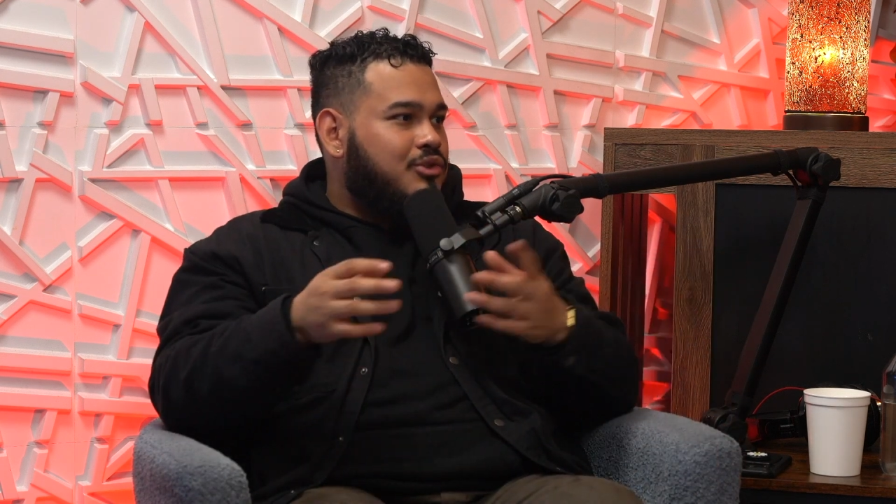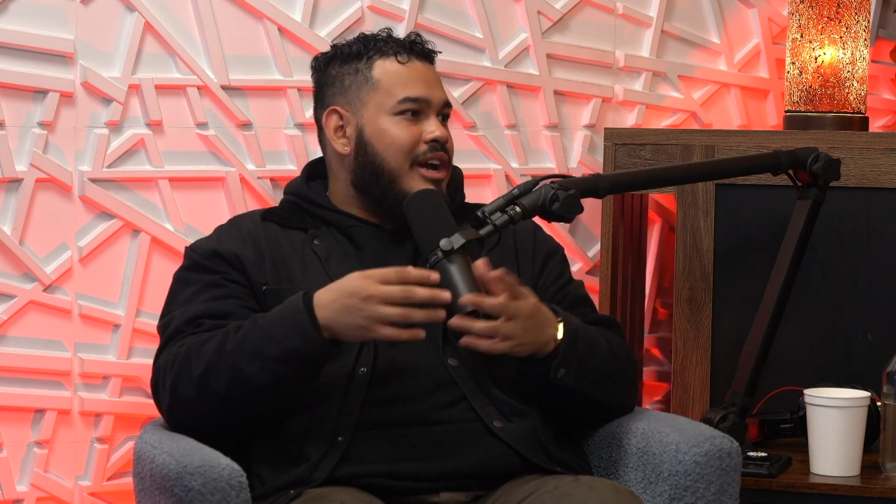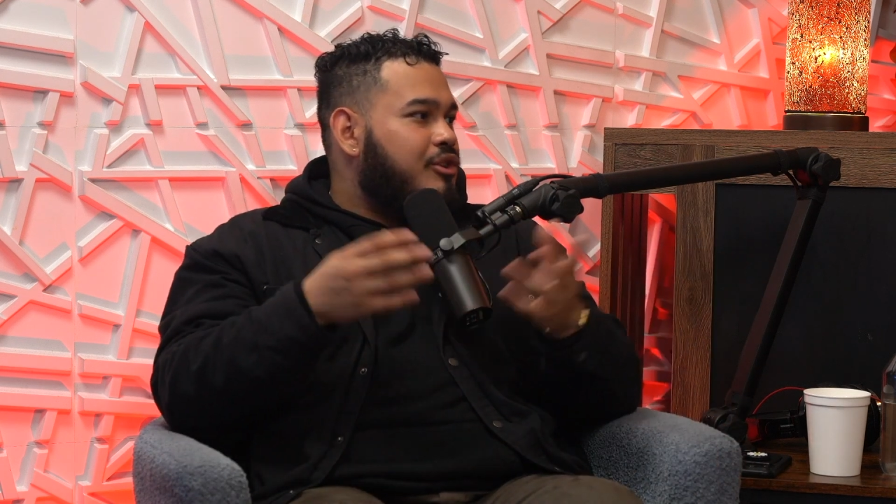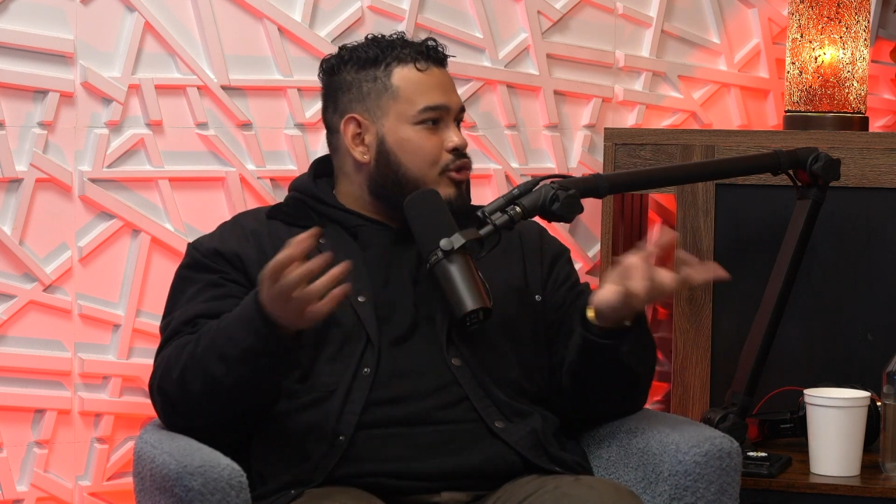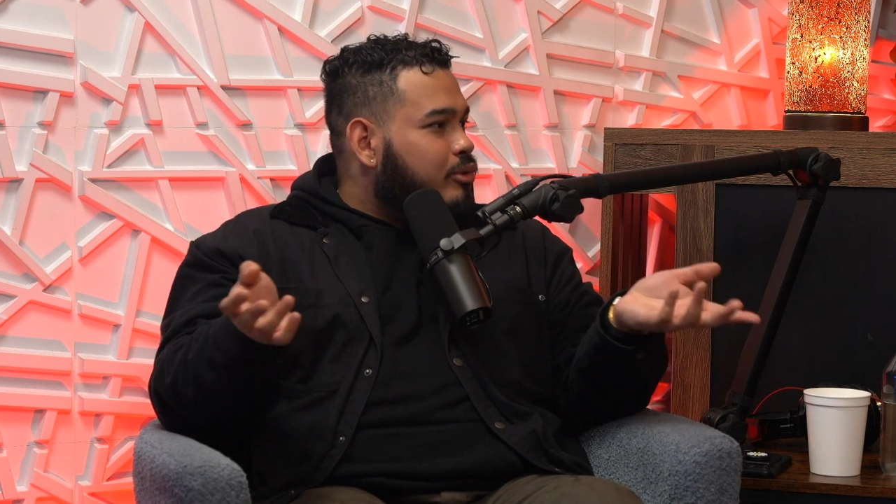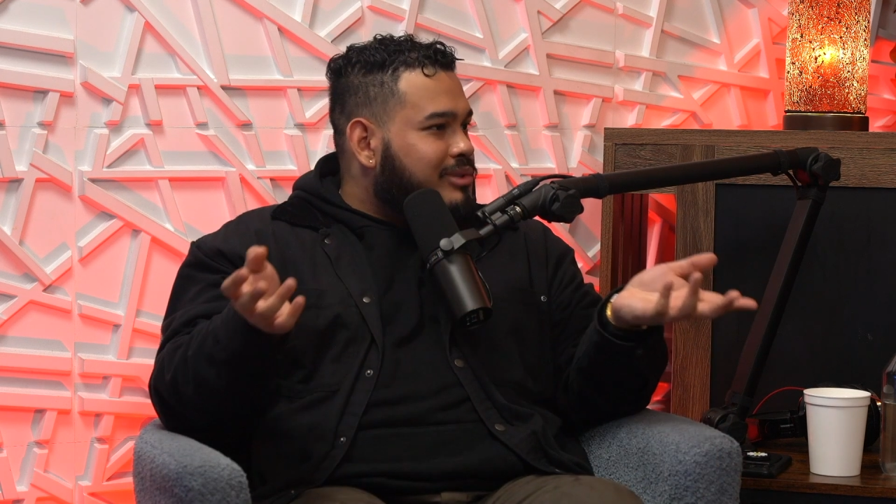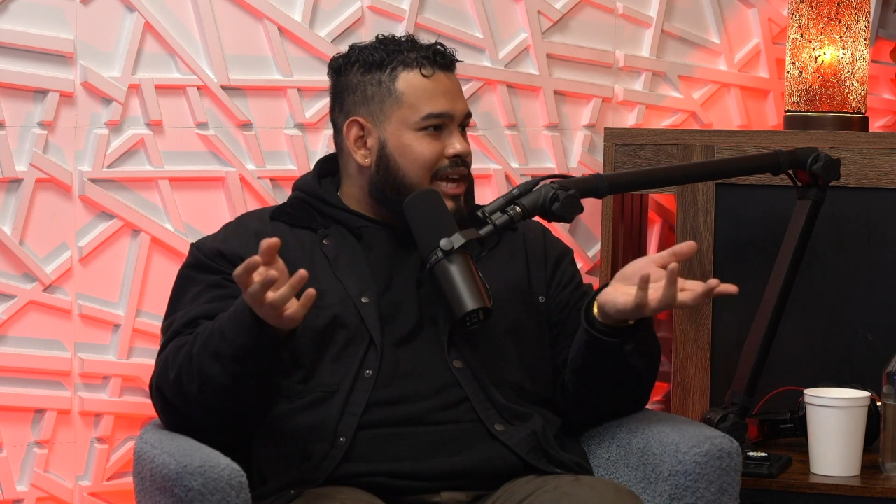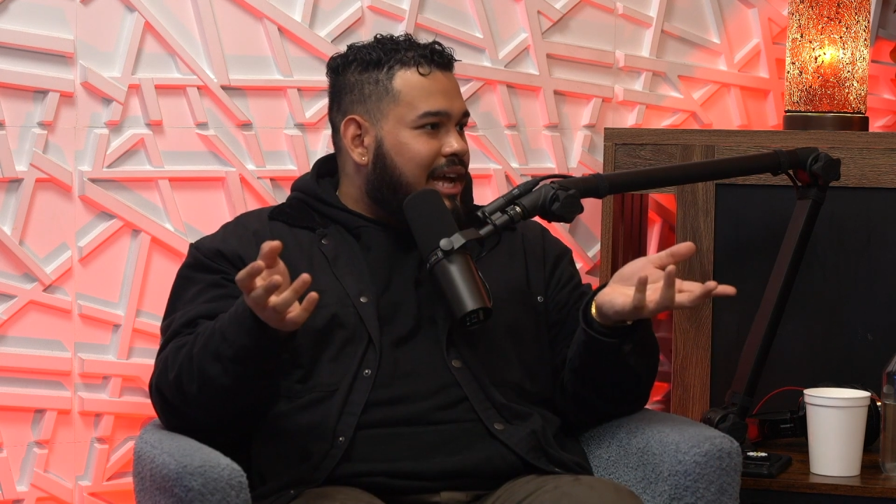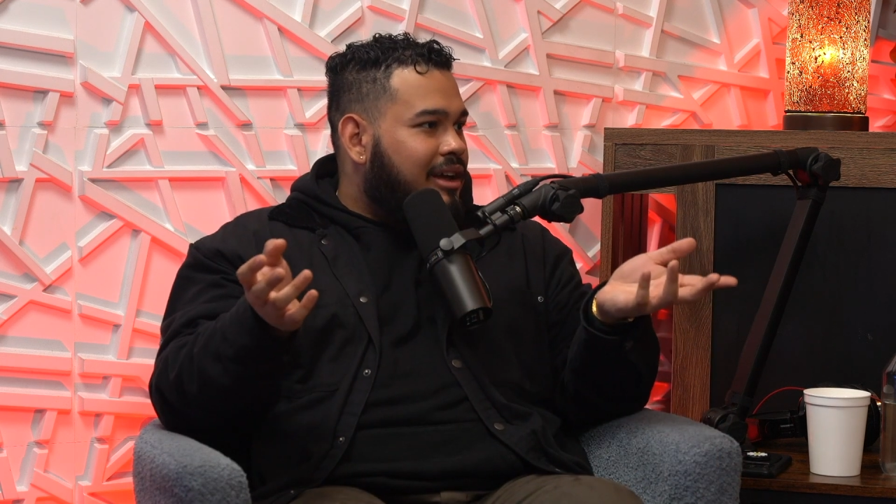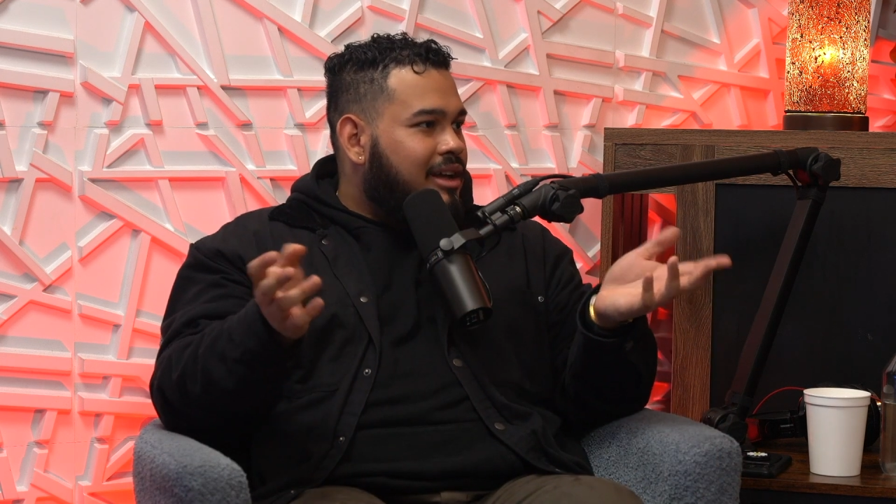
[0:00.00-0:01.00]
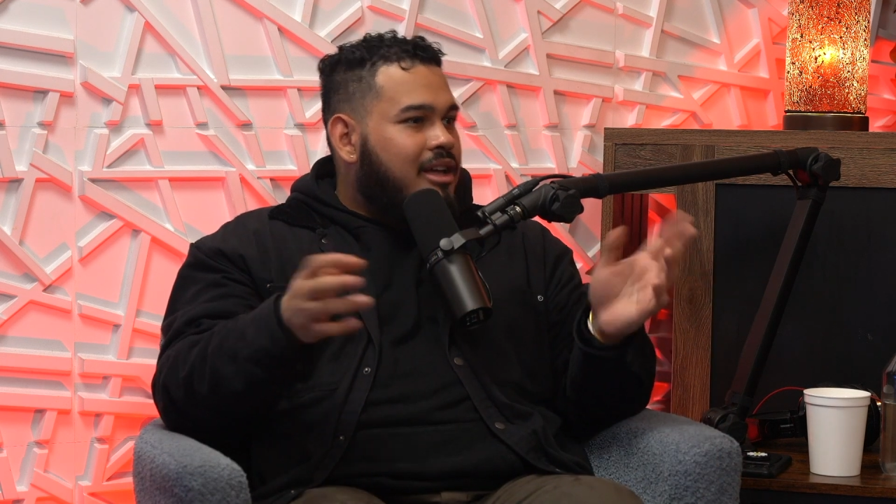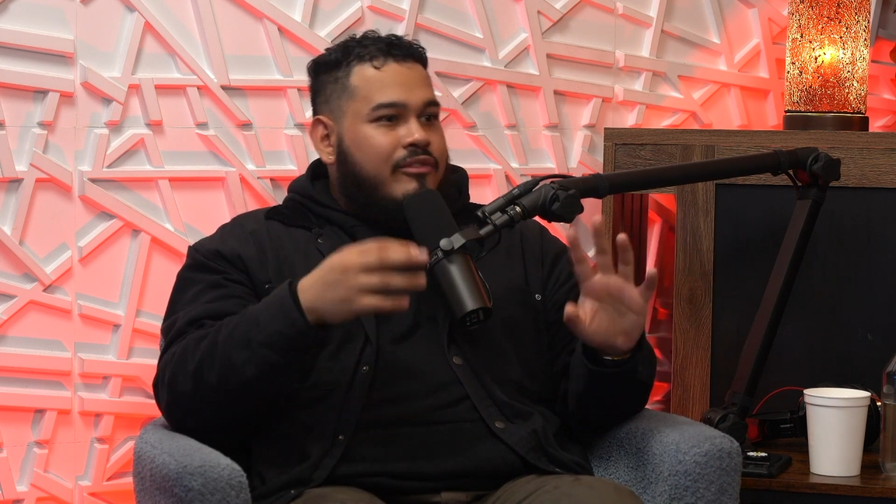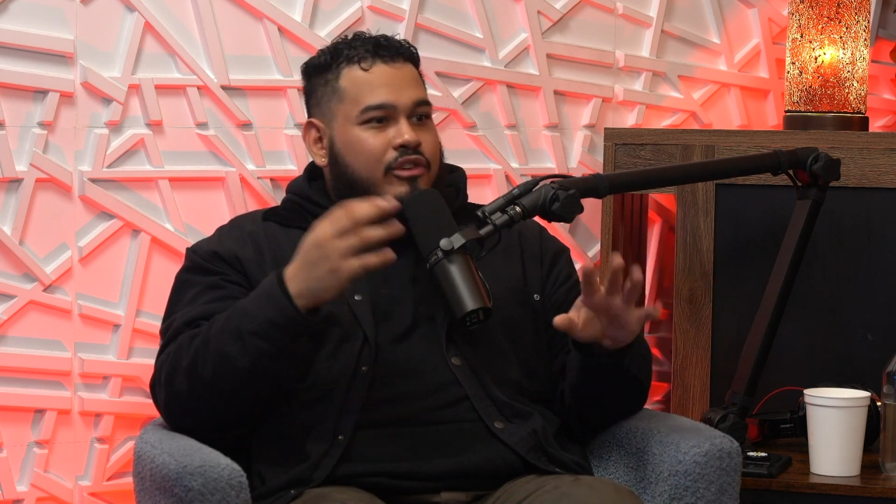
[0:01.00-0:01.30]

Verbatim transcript: You got your group chat, mm-hmm.